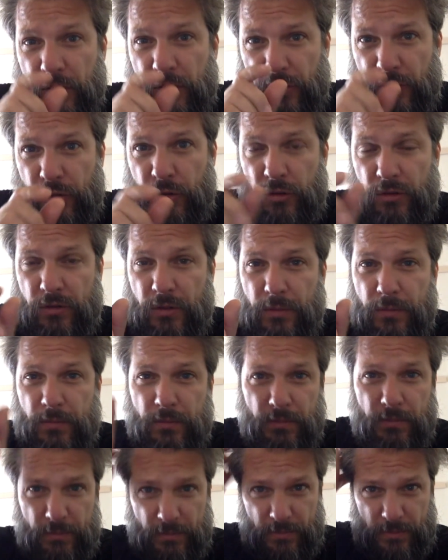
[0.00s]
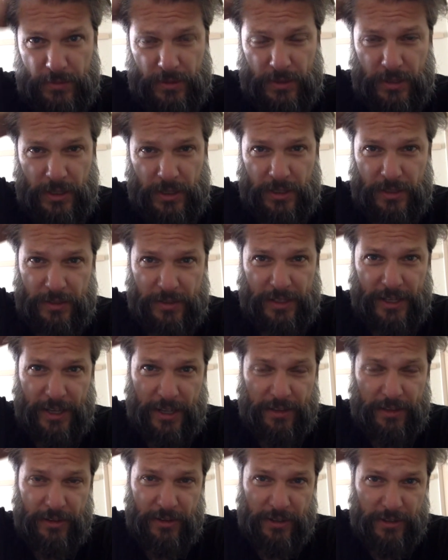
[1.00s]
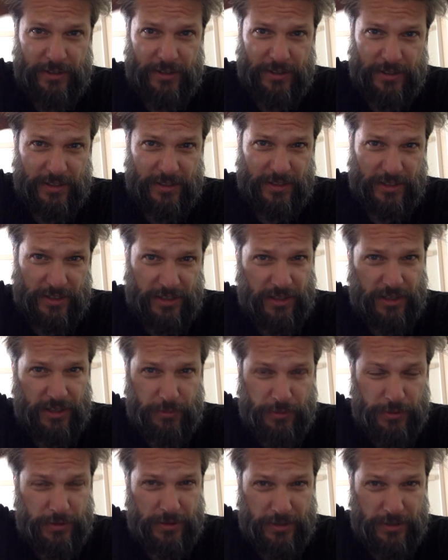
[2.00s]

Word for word: the two of them uh, together. Uh,